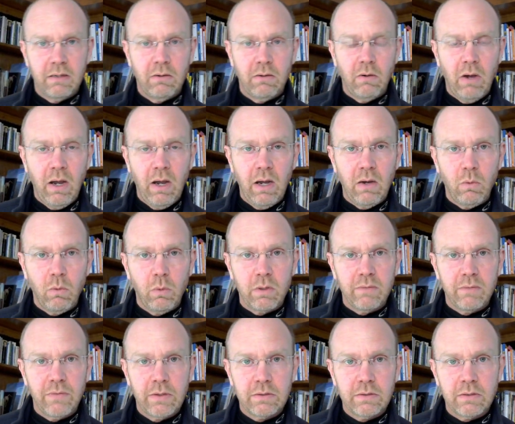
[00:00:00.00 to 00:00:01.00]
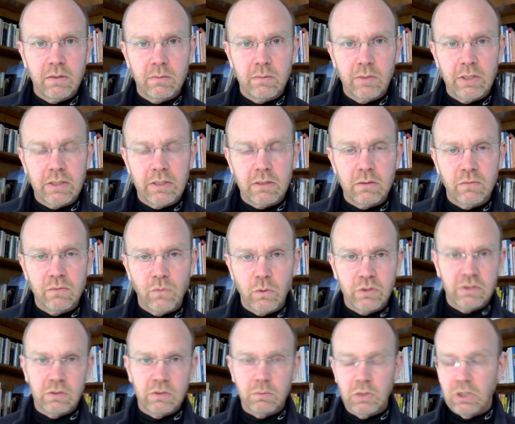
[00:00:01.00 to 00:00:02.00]
one of those intermolecular
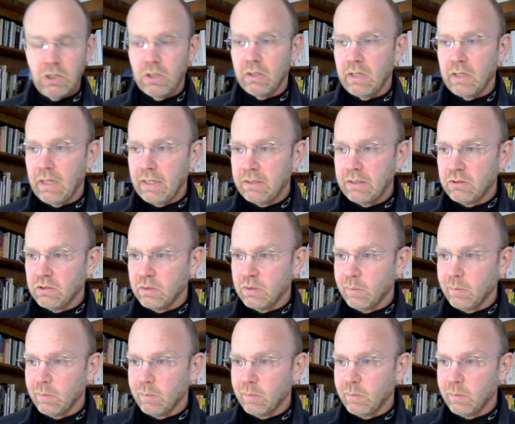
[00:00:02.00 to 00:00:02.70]
forces. We call it a hydrogen